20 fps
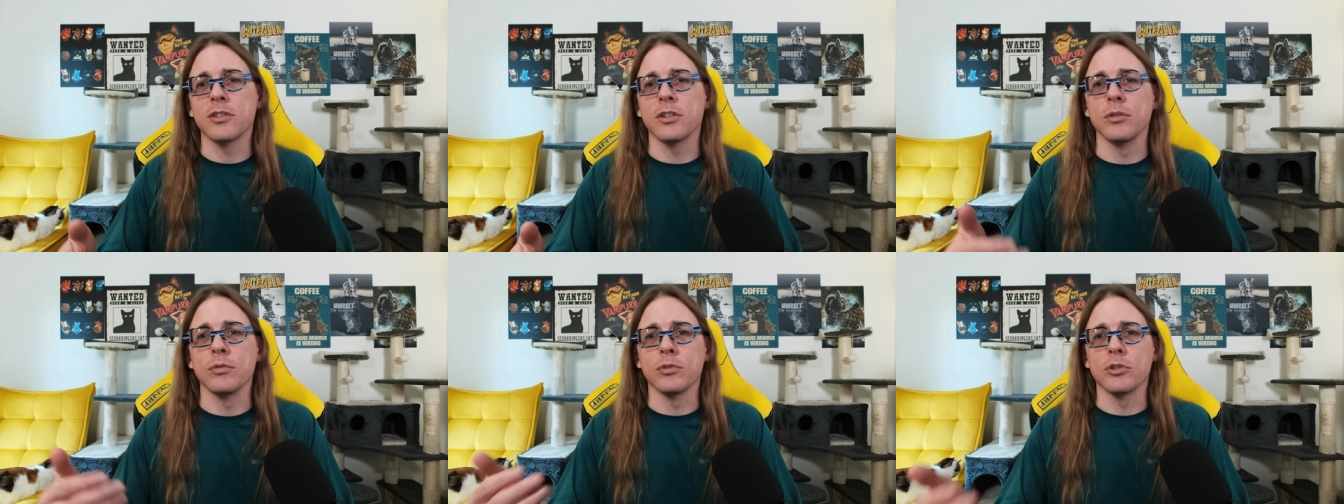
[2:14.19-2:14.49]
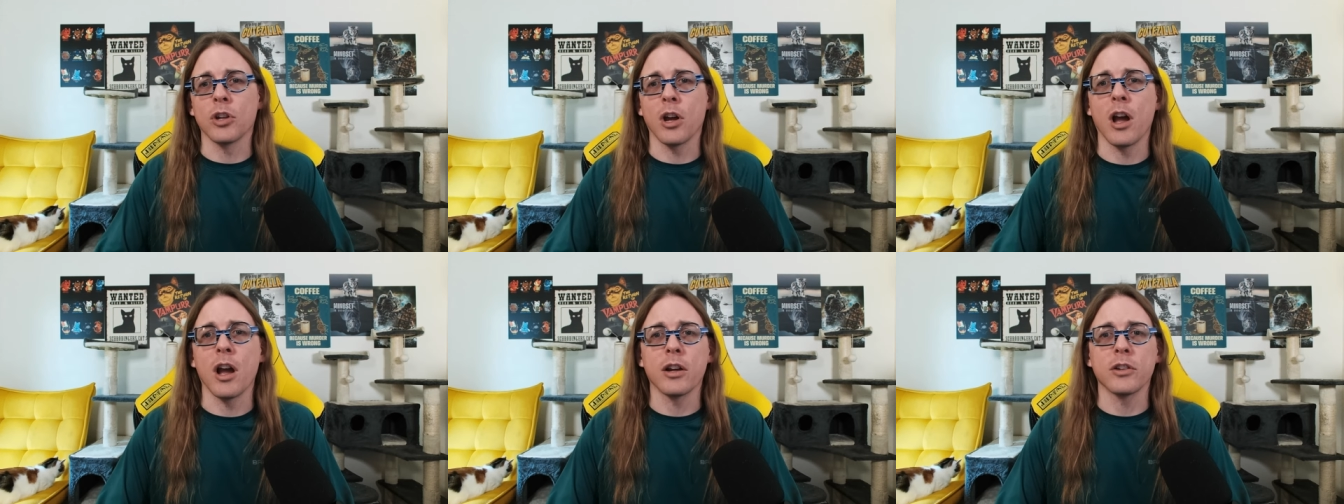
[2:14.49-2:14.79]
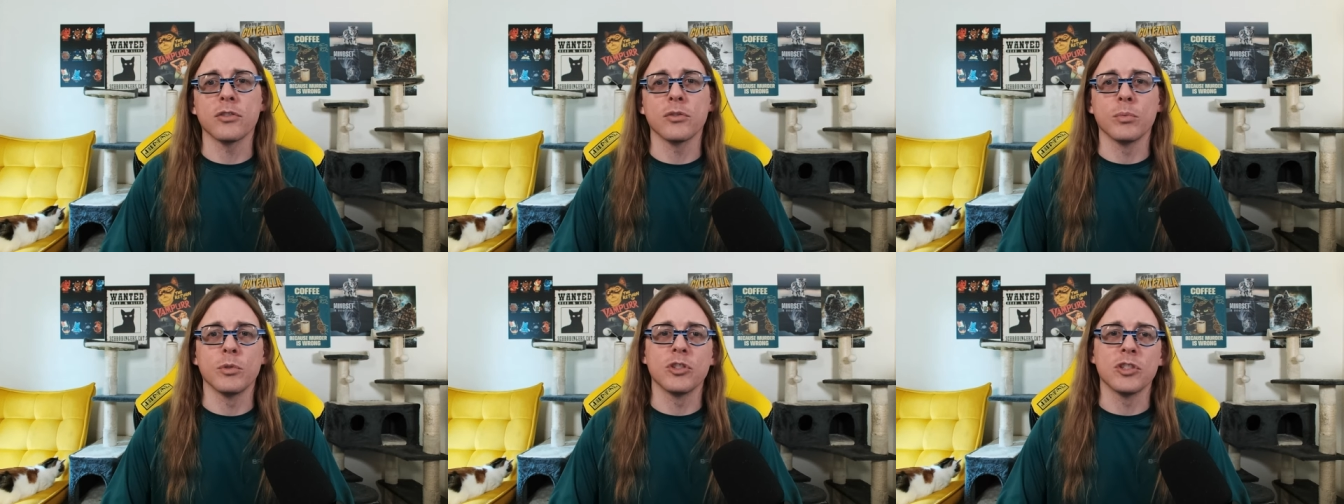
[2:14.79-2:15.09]
2
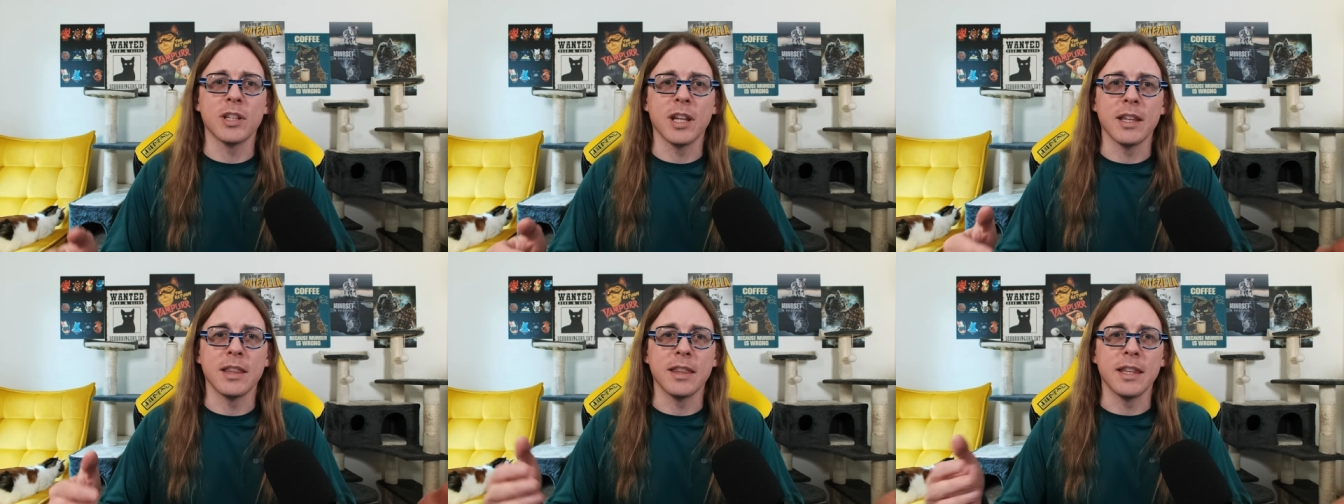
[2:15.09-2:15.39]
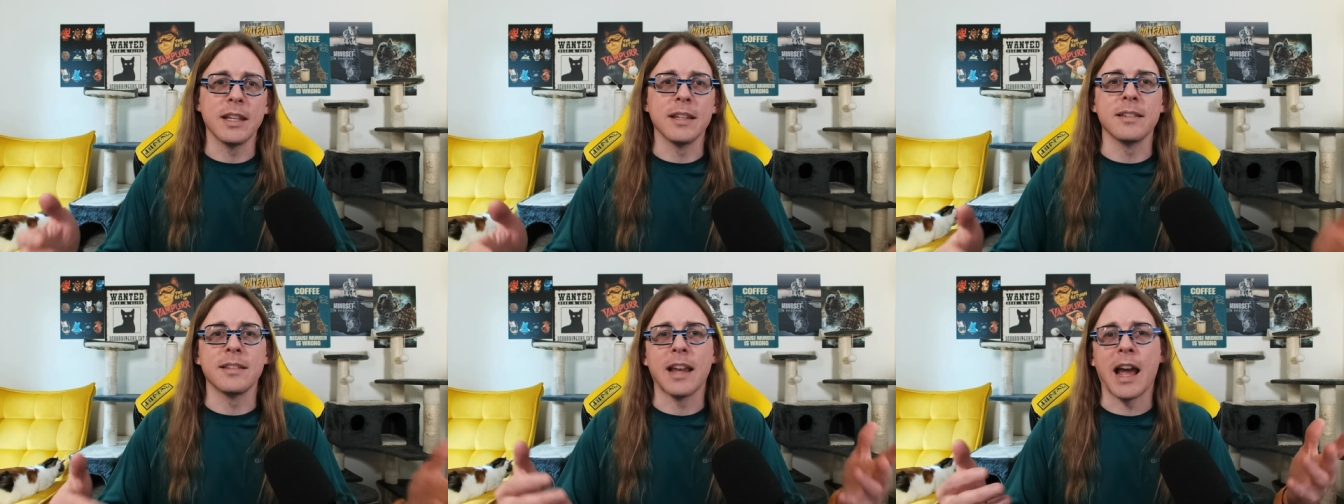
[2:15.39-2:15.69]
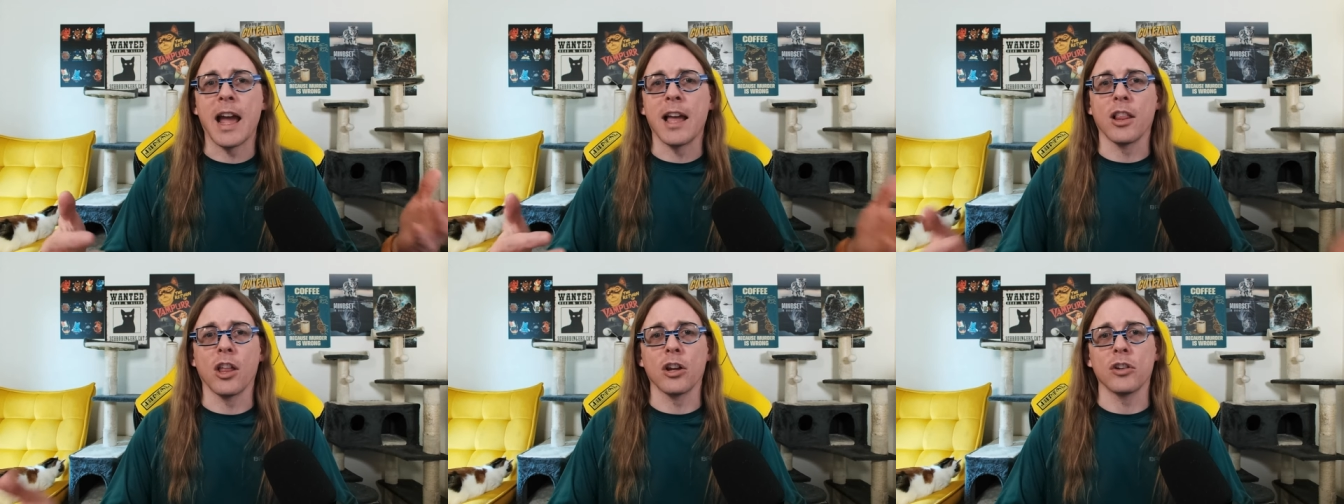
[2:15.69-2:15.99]
talks, which get these
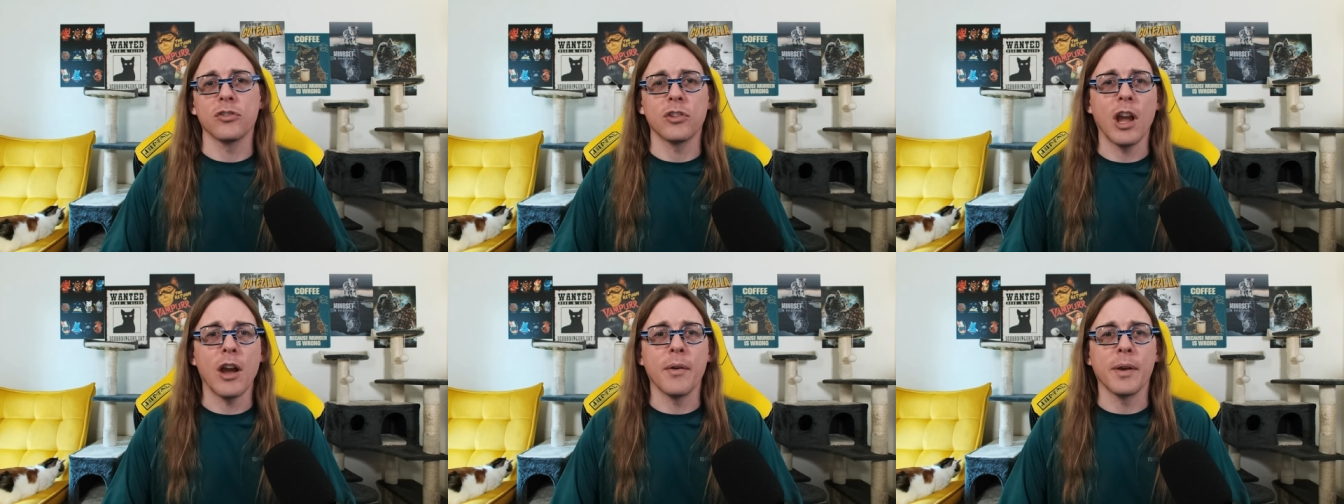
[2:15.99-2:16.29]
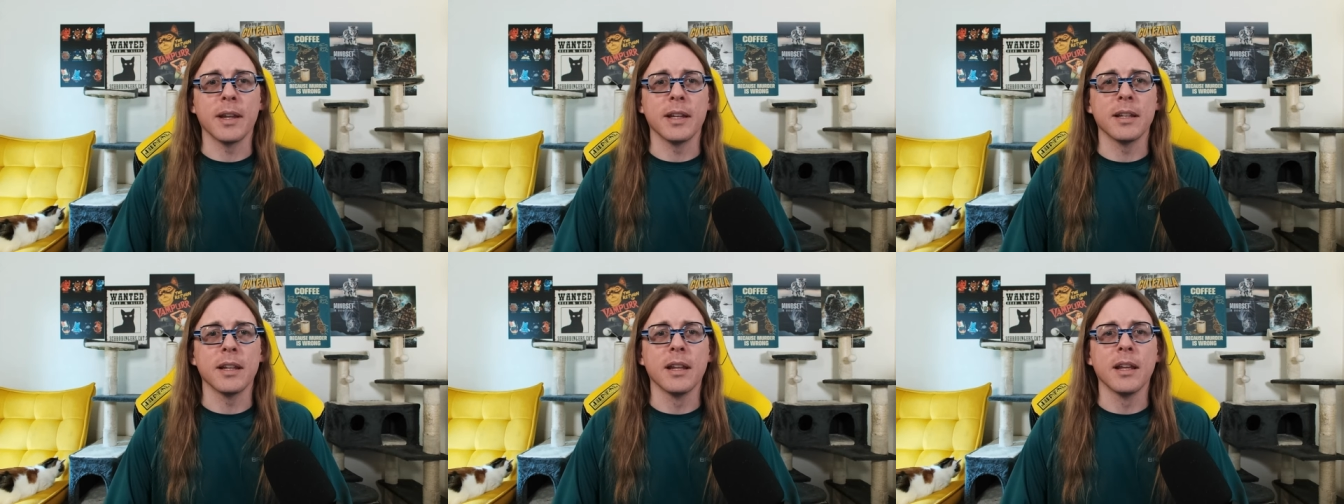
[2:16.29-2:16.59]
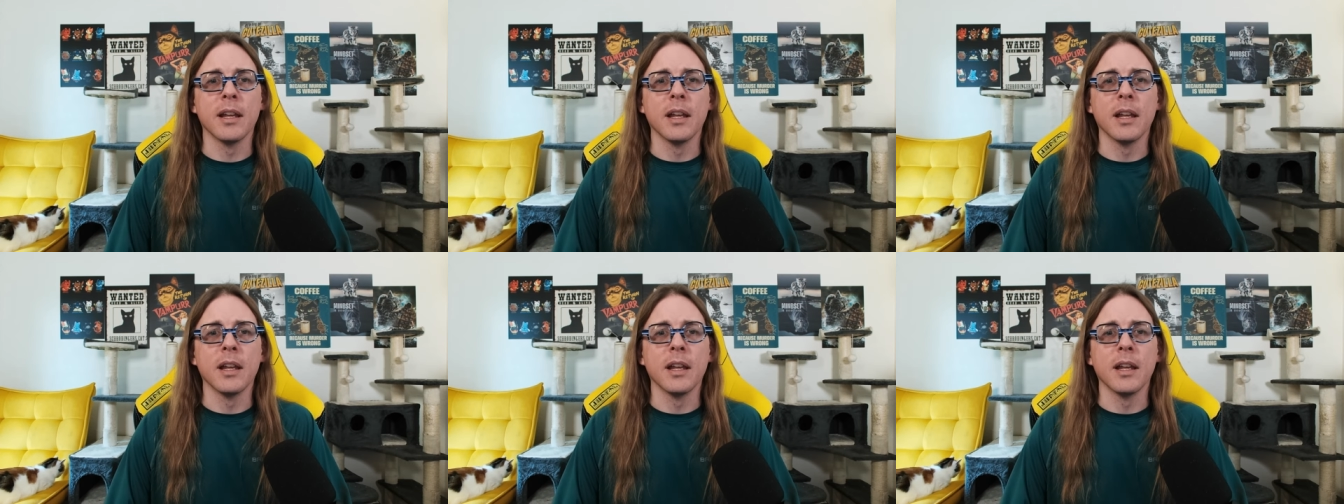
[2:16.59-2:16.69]
dialogues going.